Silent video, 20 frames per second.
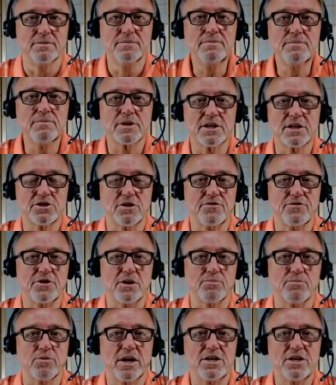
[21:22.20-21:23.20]
because if the
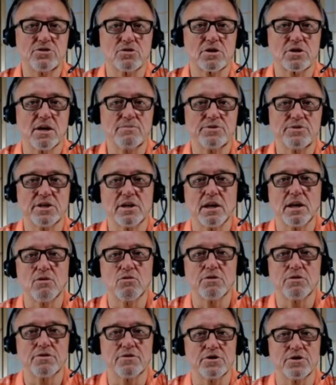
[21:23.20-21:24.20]
appraisal comes in
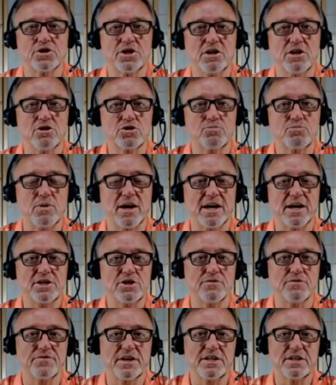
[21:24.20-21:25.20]
lower than the sales price,
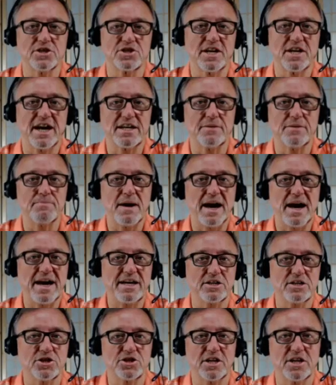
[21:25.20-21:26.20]
if they decide to buy
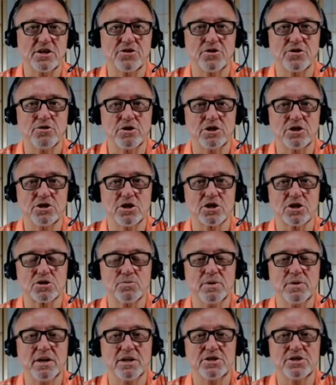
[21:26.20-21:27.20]
it in say 36
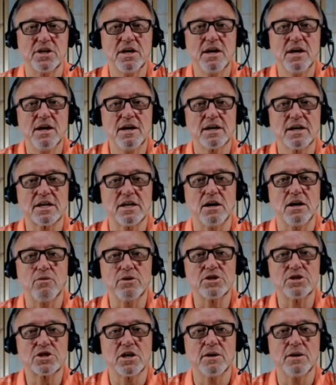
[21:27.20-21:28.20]
months, it can
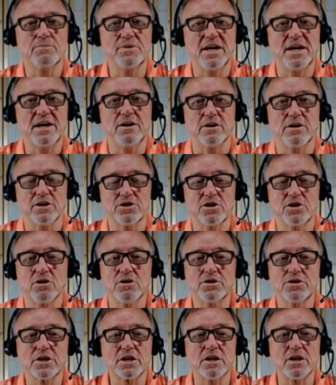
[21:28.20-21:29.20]
always come down. It's
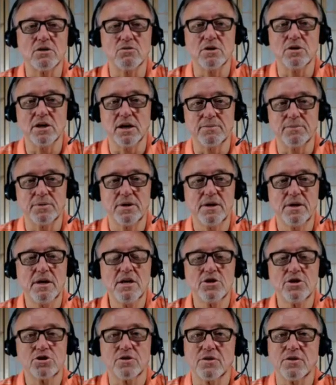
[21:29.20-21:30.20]
hard to go up.
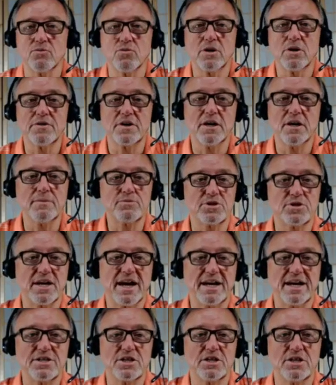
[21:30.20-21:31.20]
So that one of the
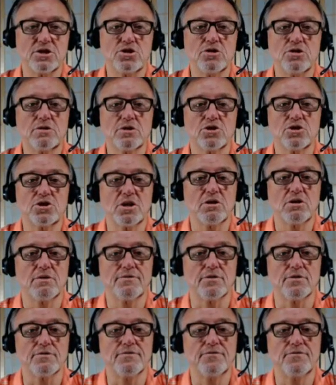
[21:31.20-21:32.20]
upsides is you can sell
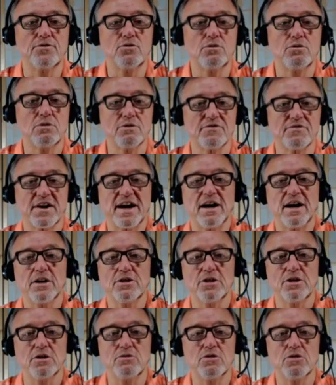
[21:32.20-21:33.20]
for full
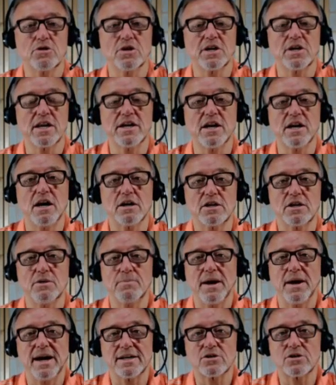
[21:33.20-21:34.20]
value. You can get it
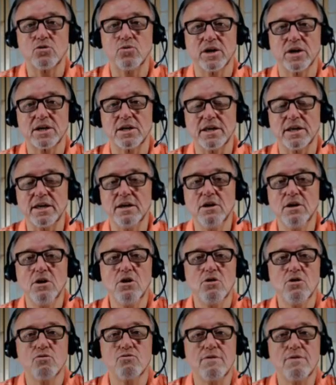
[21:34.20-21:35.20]
occupied quickly
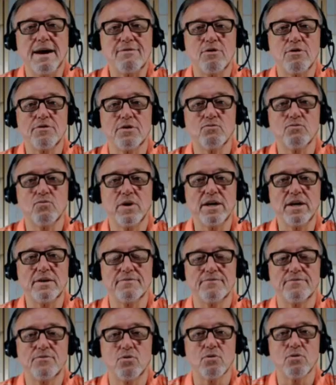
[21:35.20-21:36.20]
rather than wait
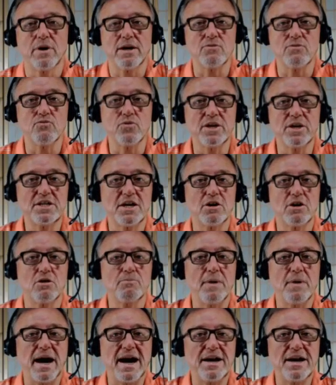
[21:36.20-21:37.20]
for a retail
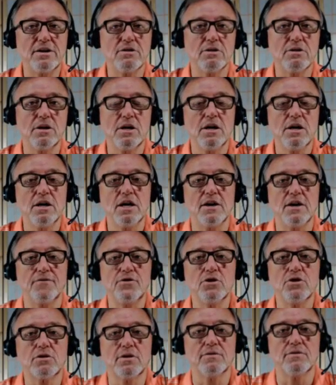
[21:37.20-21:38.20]
buyer. If
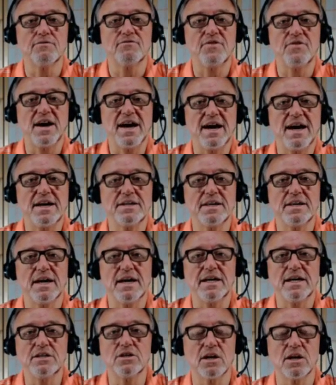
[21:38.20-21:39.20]
you can find
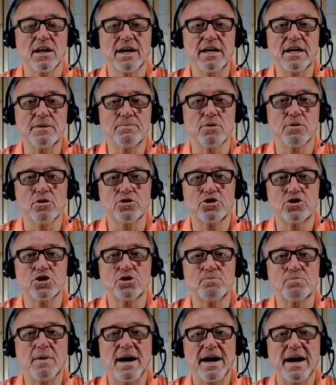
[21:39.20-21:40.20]
a delayed purchase
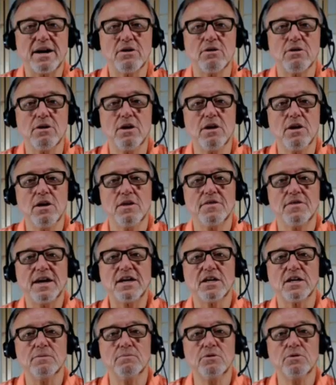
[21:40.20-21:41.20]
buyer, they
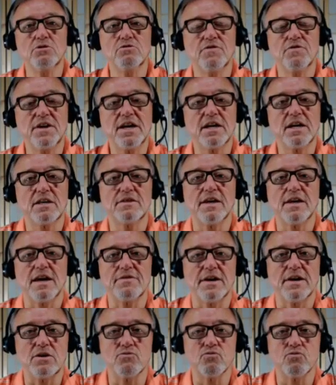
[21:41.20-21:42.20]
can move in and
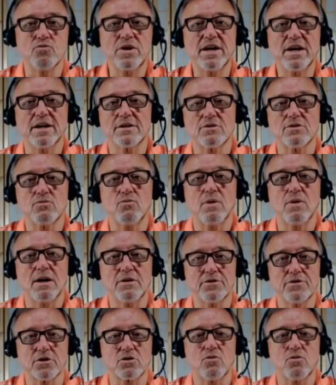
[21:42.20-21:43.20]
they rent while
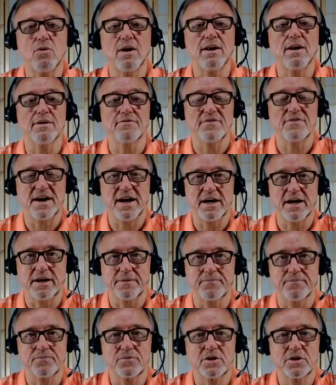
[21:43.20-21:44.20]
they're qualifying.
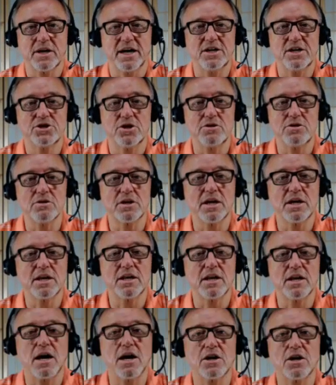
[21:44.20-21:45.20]
Okay, so you get it
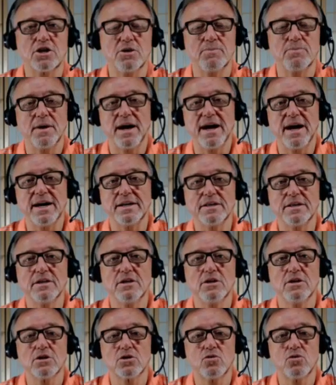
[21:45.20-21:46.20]
occupied
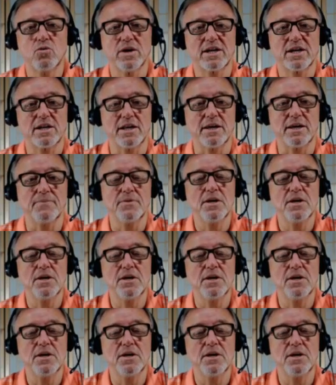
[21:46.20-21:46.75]
quickly.